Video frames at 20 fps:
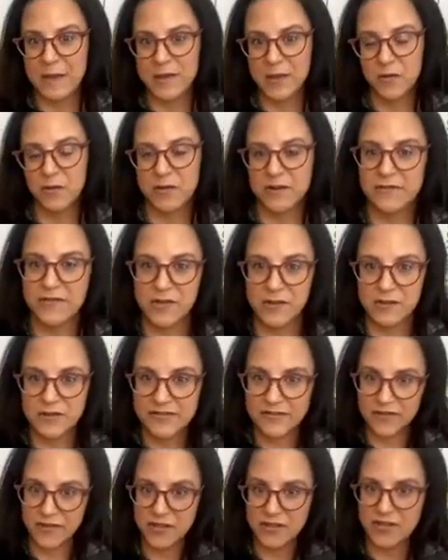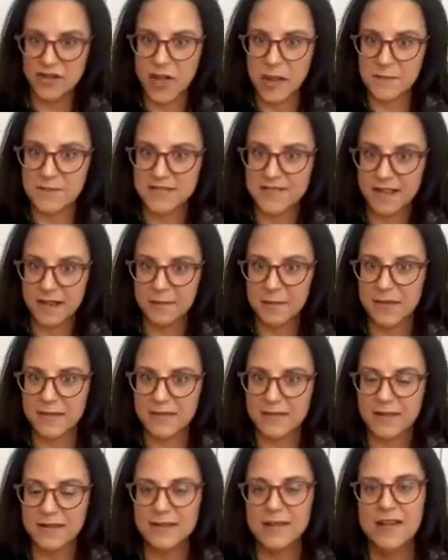would have used for the chopstick
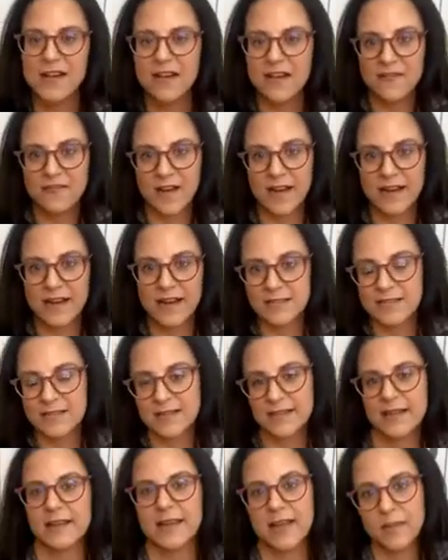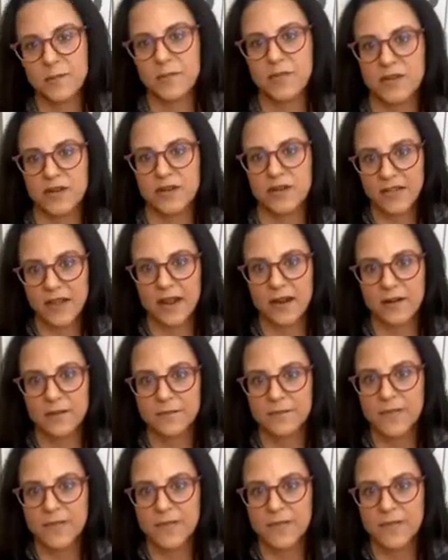method, find a stick and put it there.